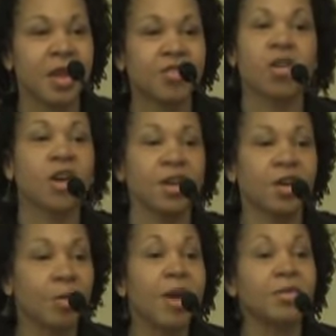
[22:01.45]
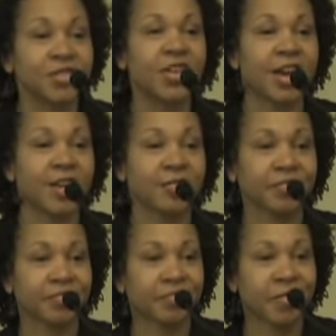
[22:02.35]
So, you know, everybody was singing.
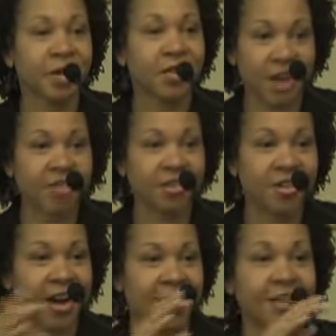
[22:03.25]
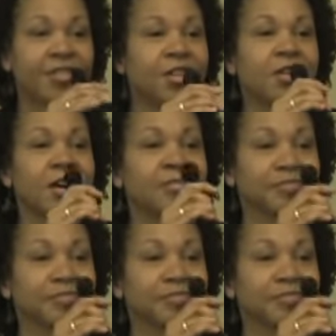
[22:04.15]
Because I was crying. I was chilling.